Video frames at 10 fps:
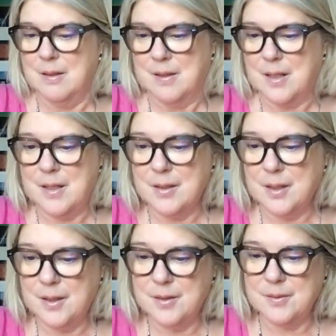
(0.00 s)
There you
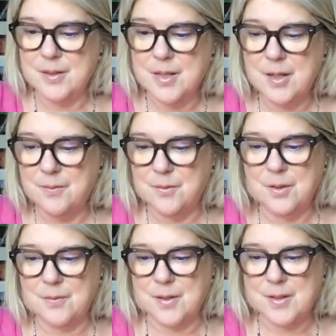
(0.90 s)
go. There's hope for all
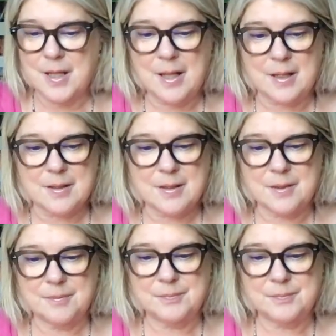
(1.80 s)
of us yet.